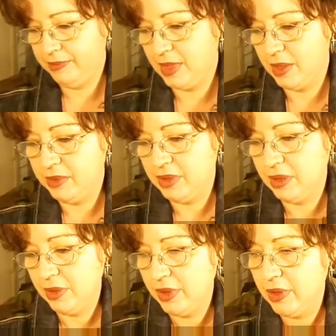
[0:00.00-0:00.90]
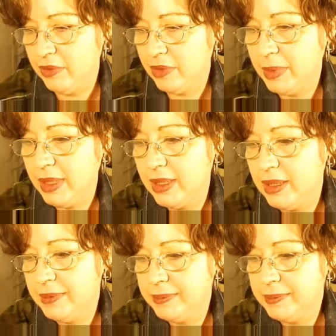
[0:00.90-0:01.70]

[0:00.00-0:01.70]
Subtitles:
that was a no-go for me.